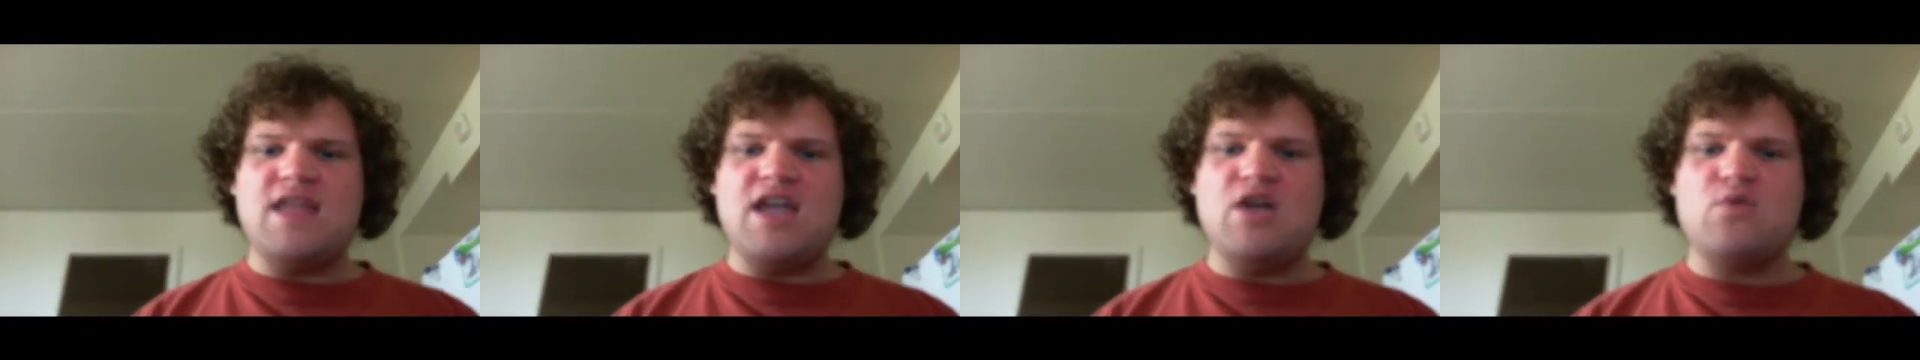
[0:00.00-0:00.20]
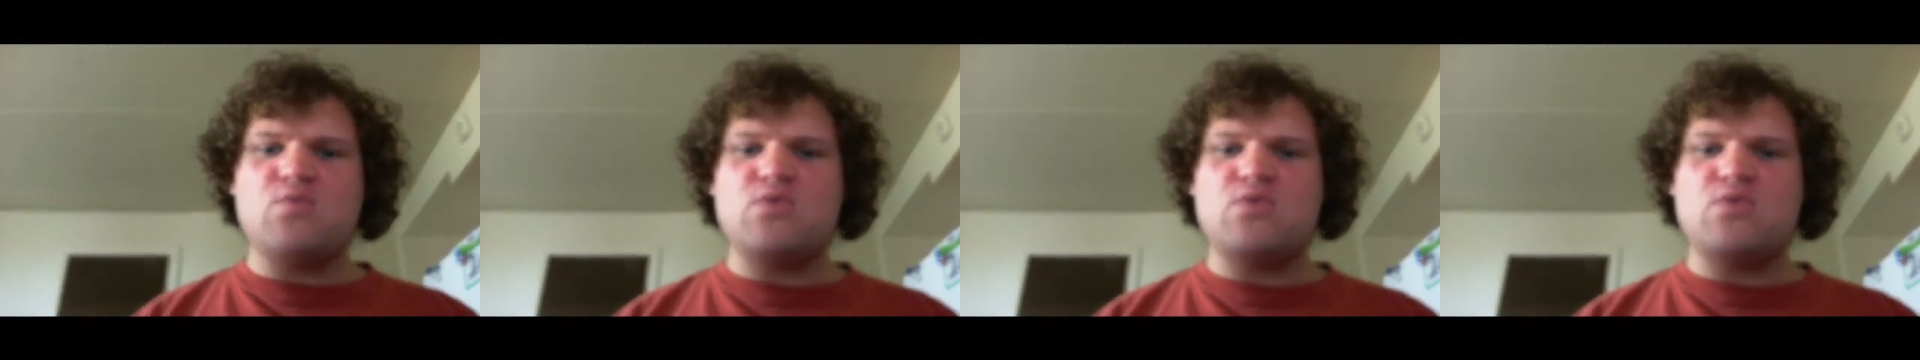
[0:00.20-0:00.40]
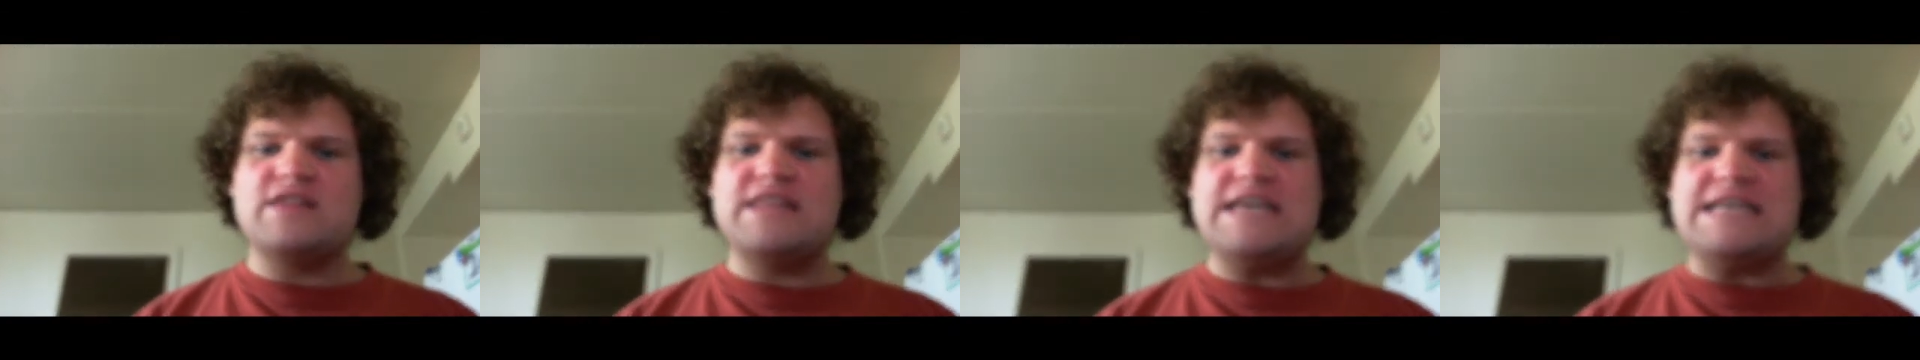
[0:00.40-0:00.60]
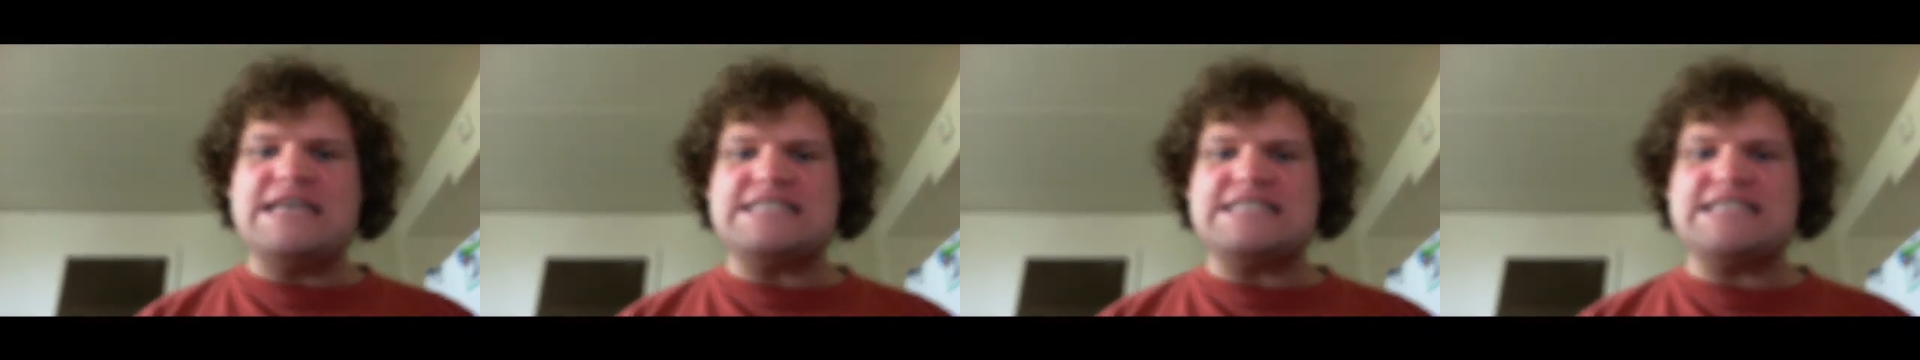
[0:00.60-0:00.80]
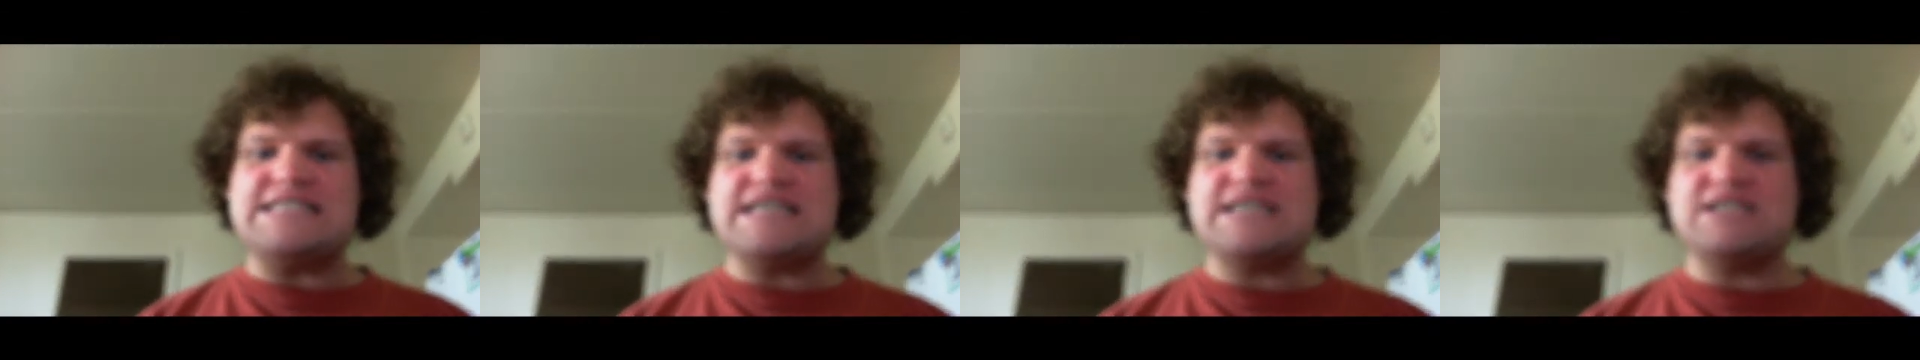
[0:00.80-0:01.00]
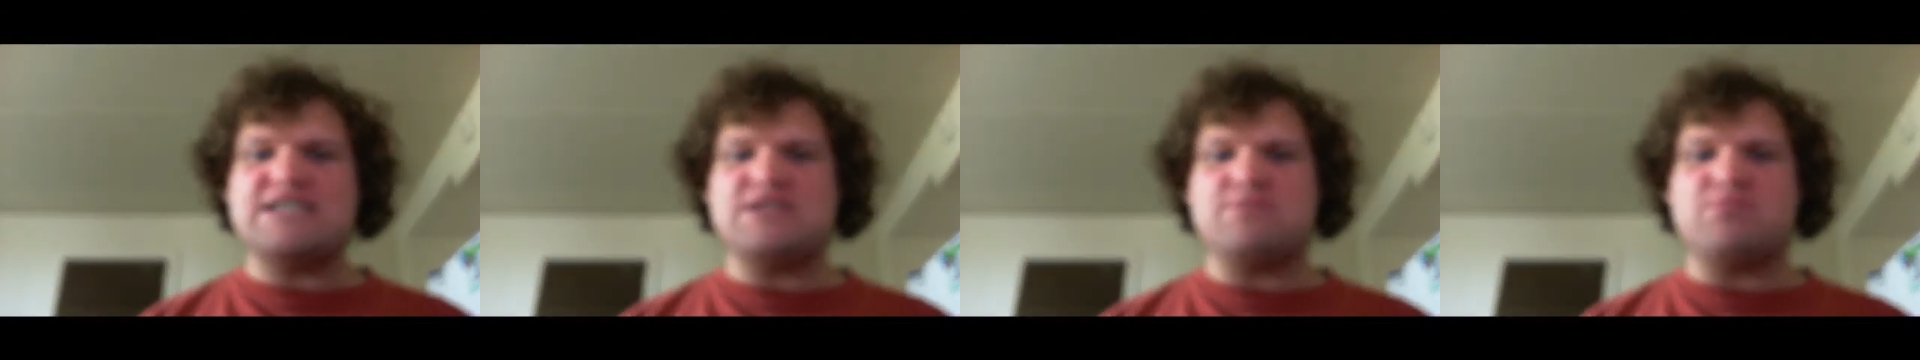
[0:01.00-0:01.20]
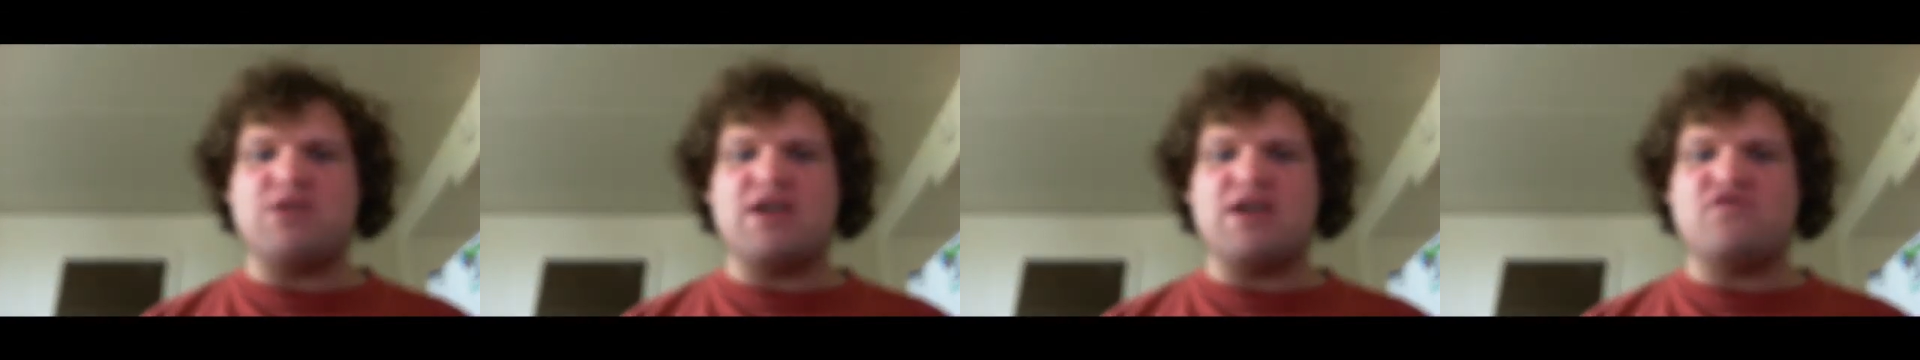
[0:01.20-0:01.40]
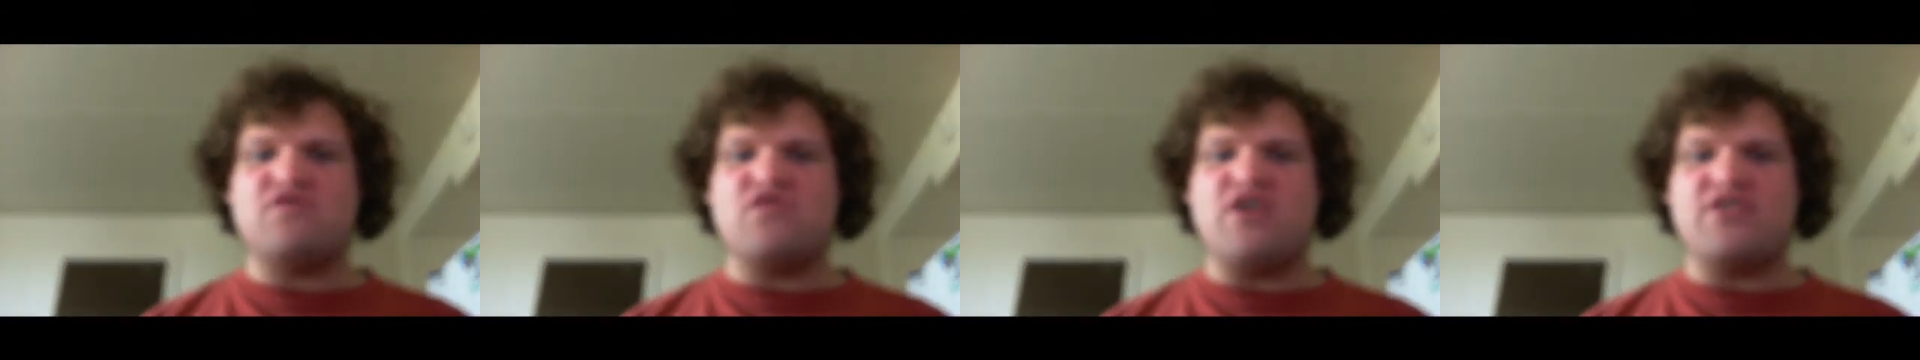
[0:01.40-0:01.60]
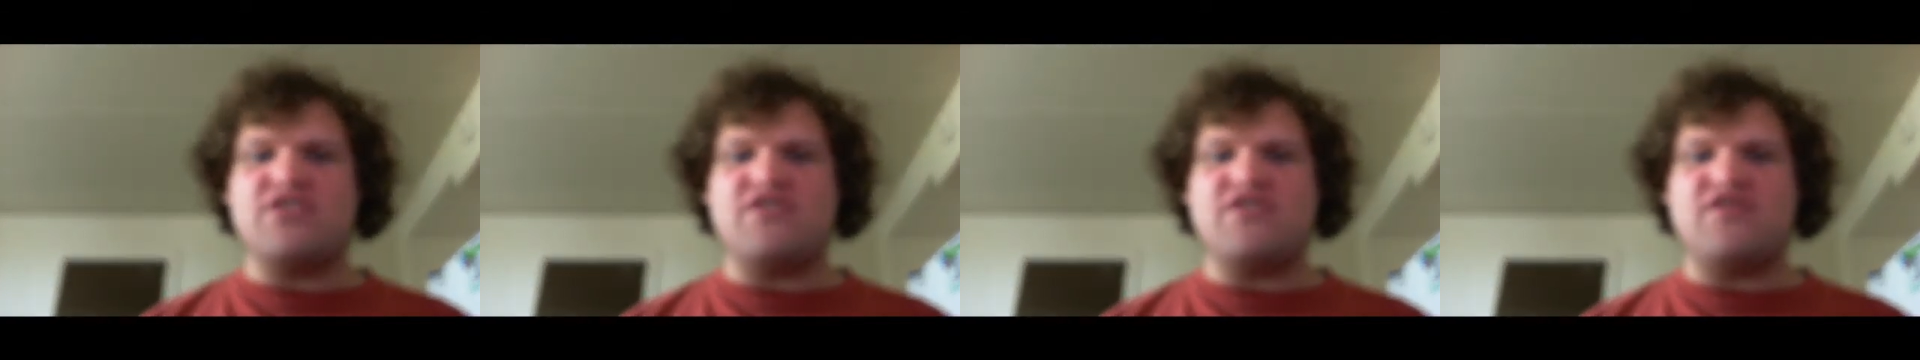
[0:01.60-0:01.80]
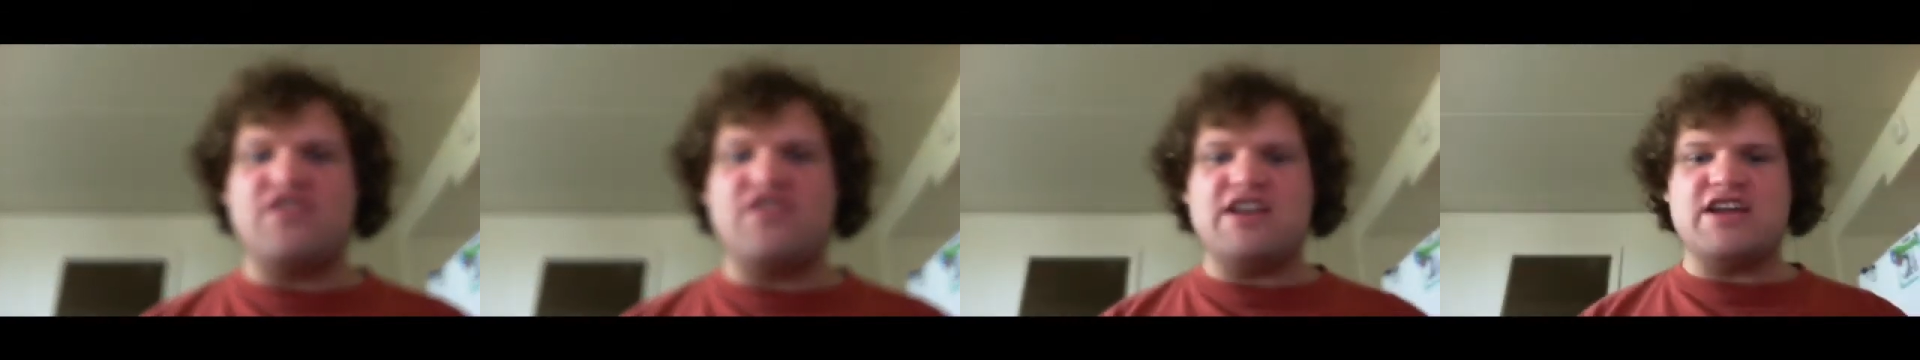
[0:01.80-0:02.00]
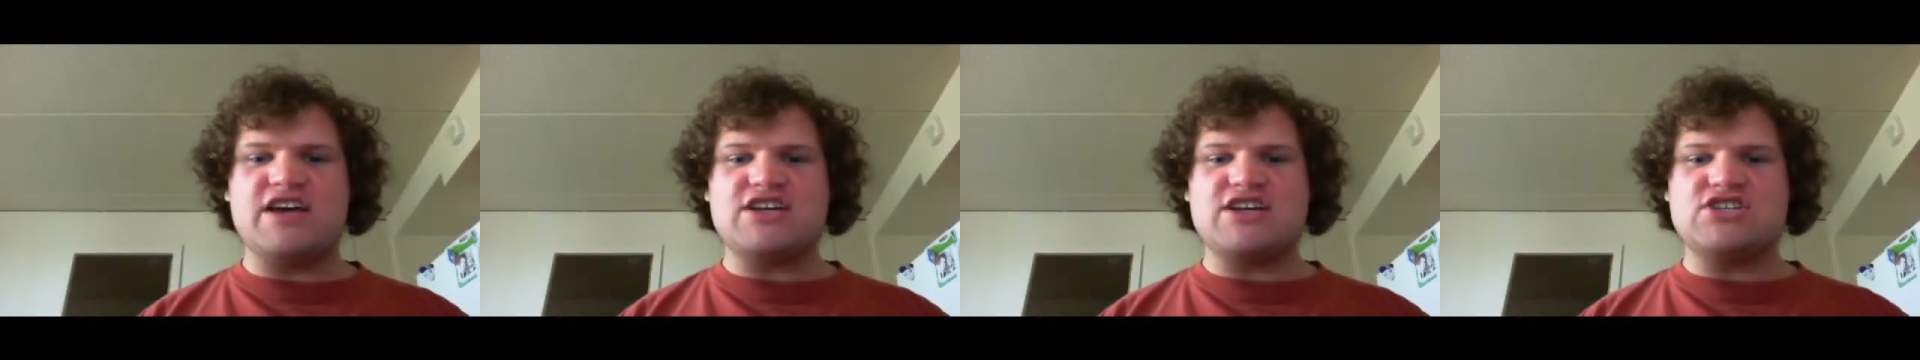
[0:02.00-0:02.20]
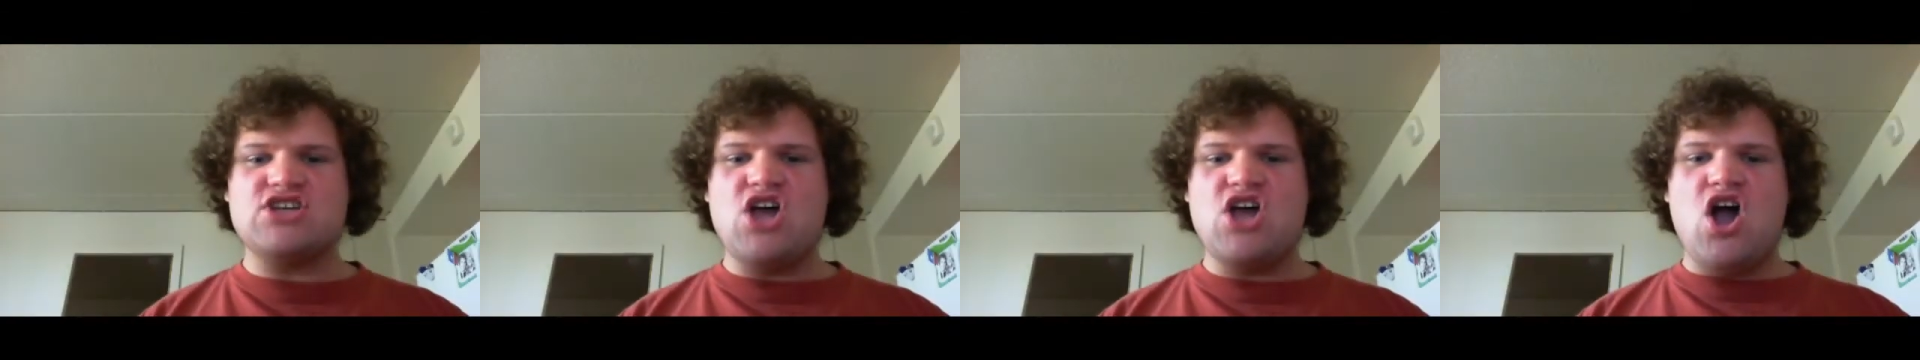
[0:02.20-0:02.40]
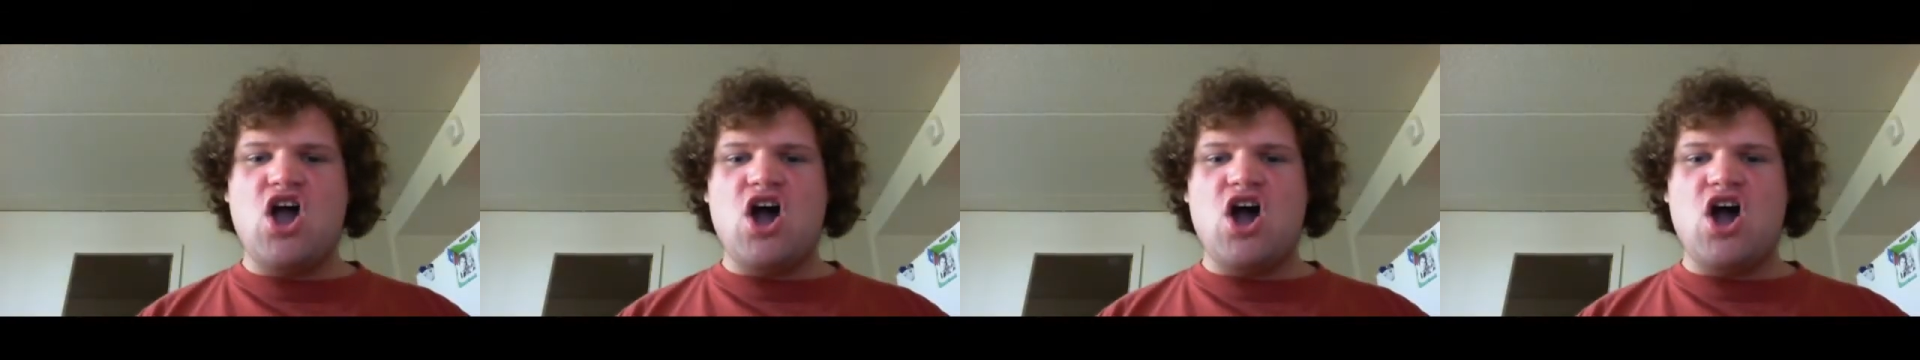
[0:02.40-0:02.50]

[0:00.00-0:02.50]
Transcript: releasing to bring forth the Phoenix,